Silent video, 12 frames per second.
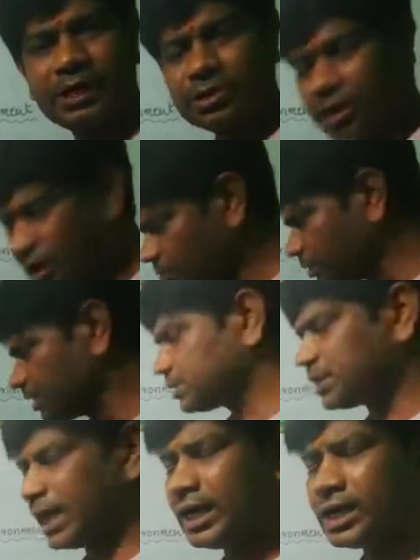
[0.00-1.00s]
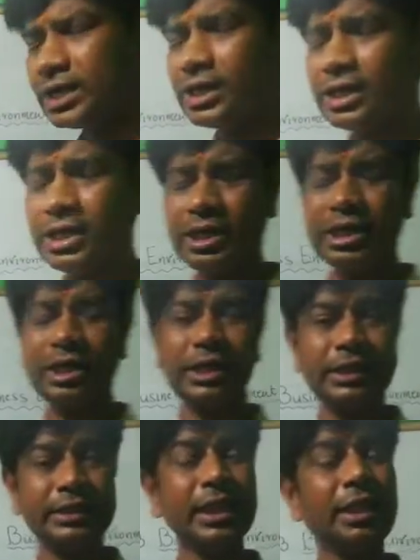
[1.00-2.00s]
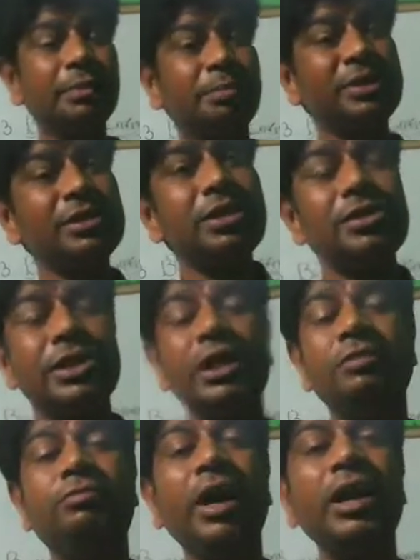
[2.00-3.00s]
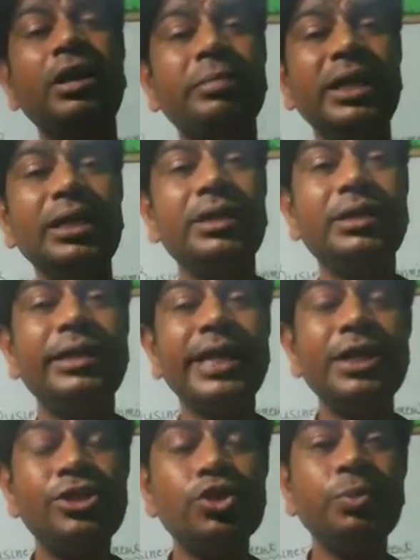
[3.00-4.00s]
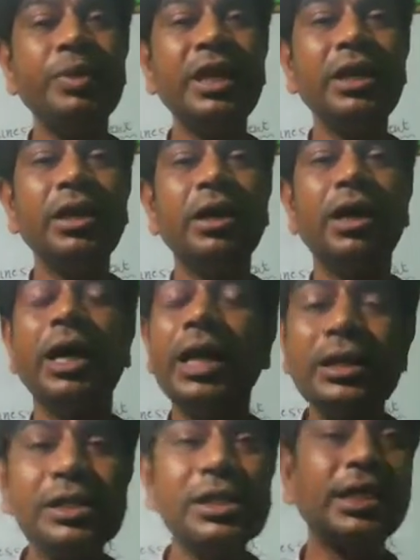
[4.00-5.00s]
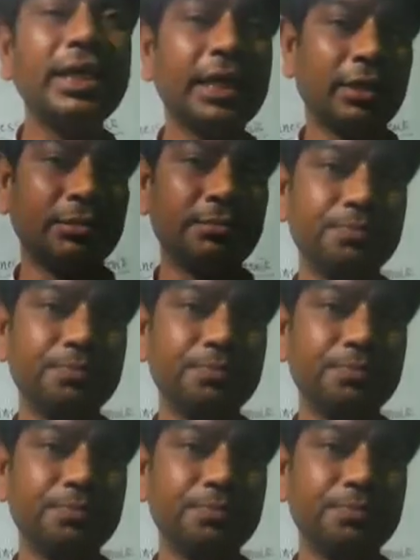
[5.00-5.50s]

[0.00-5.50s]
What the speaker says: Third one is that the business environment tends to be uncertain.